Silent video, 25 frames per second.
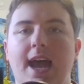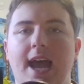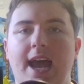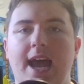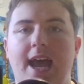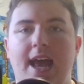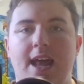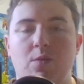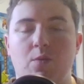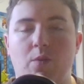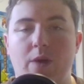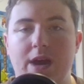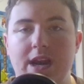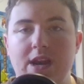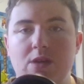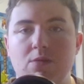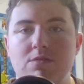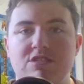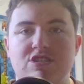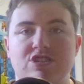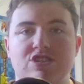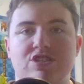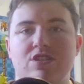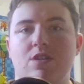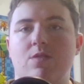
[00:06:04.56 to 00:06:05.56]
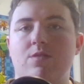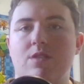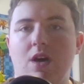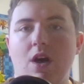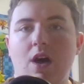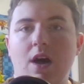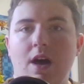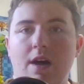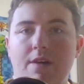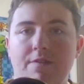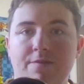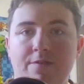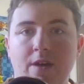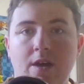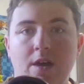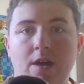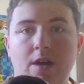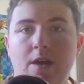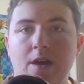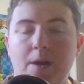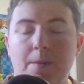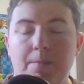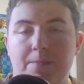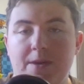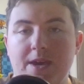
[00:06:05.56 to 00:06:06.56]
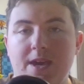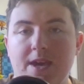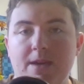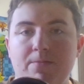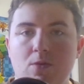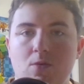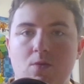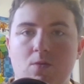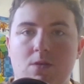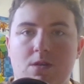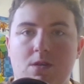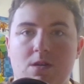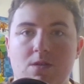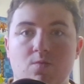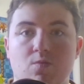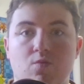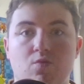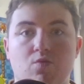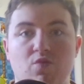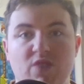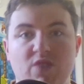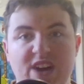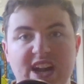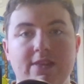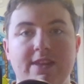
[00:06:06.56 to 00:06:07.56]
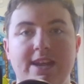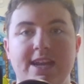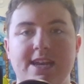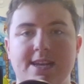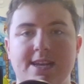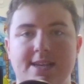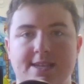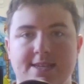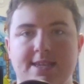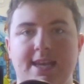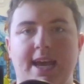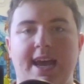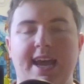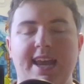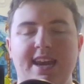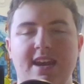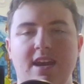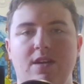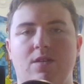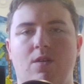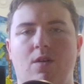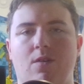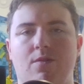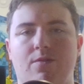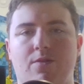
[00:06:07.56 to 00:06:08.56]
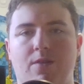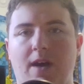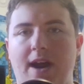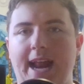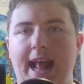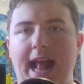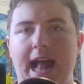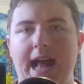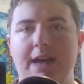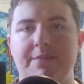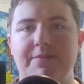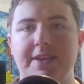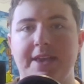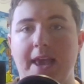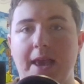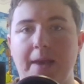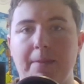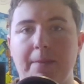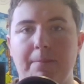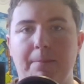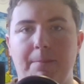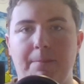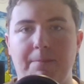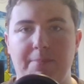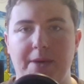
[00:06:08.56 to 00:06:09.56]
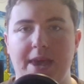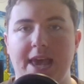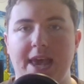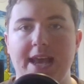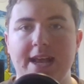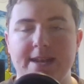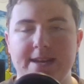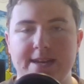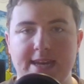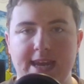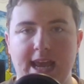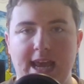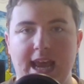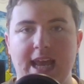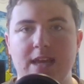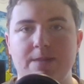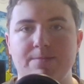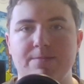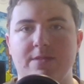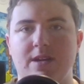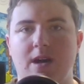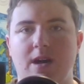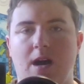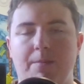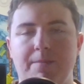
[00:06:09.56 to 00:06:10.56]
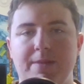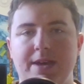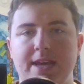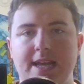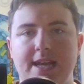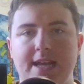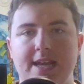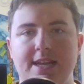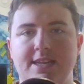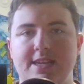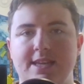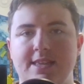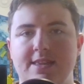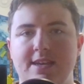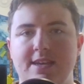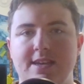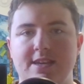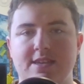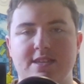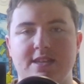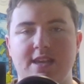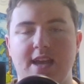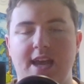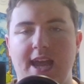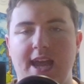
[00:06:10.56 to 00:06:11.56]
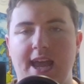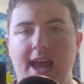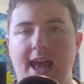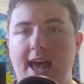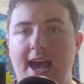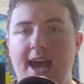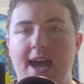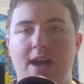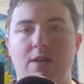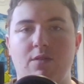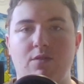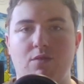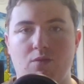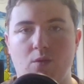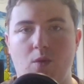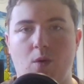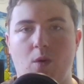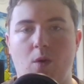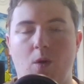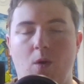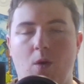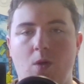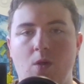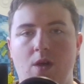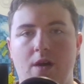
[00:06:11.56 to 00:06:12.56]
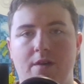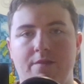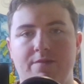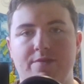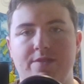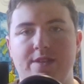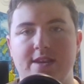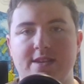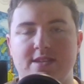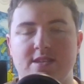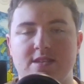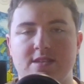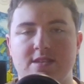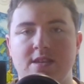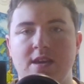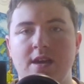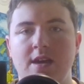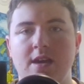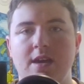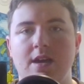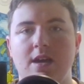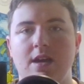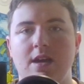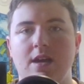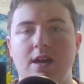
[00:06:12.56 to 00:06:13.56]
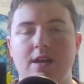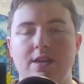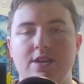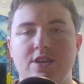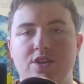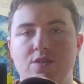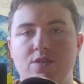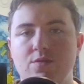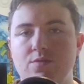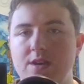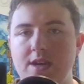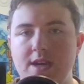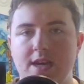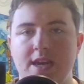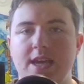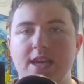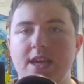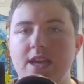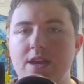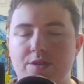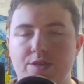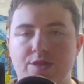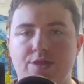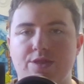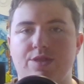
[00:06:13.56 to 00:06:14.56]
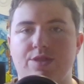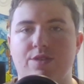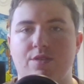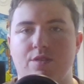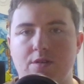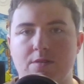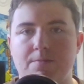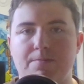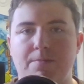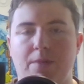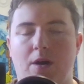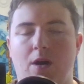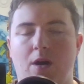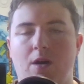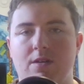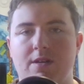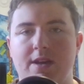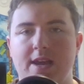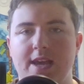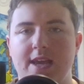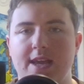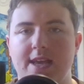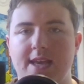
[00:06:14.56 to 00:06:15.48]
And when it was shown off, people were really excited over it, having a big name coming into this head role of this unique third-party